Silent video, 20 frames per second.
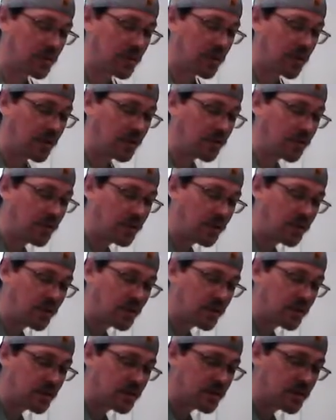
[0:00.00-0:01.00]
have learned
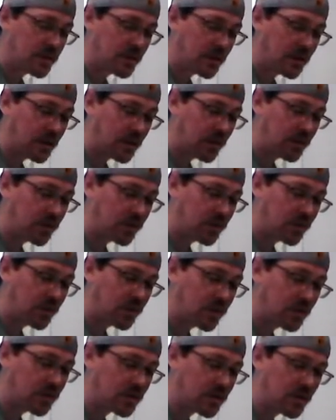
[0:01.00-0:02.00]
this, and I've learned
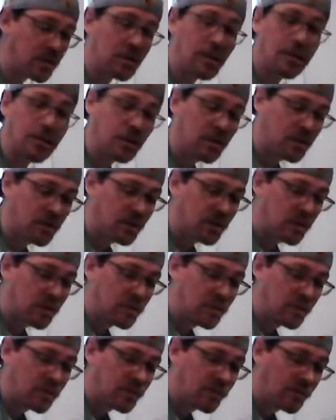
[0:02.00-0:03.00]
this
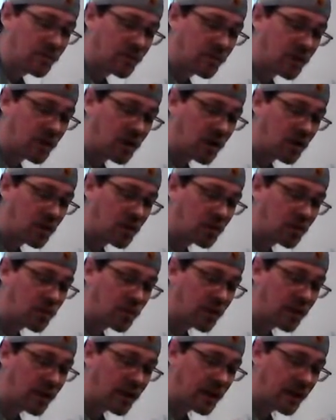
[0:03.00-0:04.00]
the hard
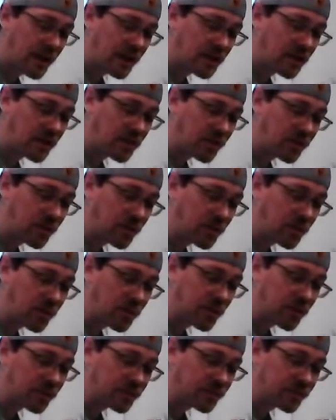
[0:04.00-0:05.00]
way and the fun
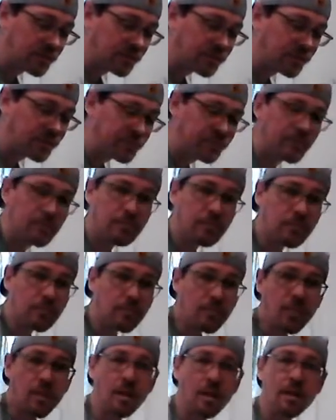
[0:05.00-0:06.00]
way,
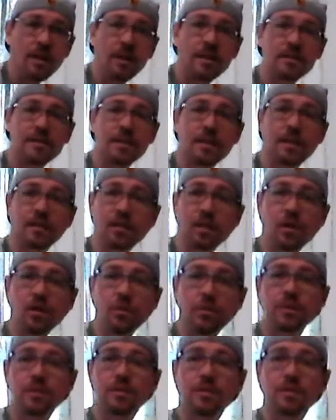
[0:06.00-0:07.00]
is that low
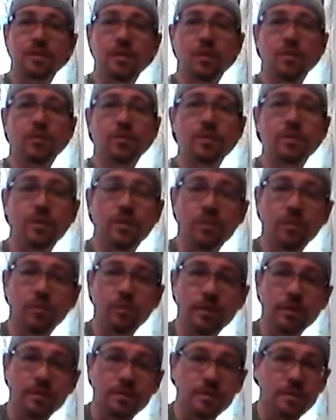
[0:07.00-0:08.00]
and slow is
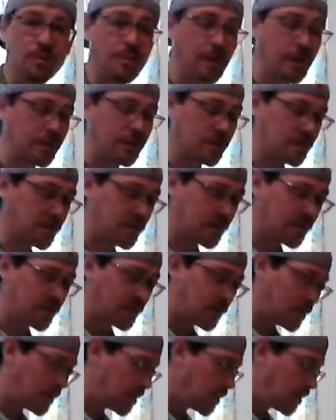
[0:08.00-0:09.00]
always the best.
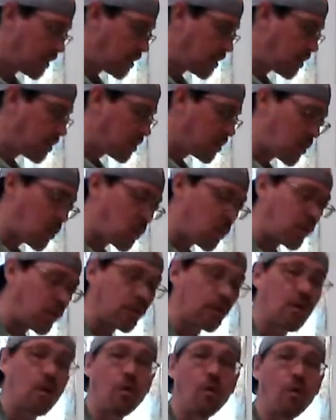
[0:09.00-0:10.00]
You don't want to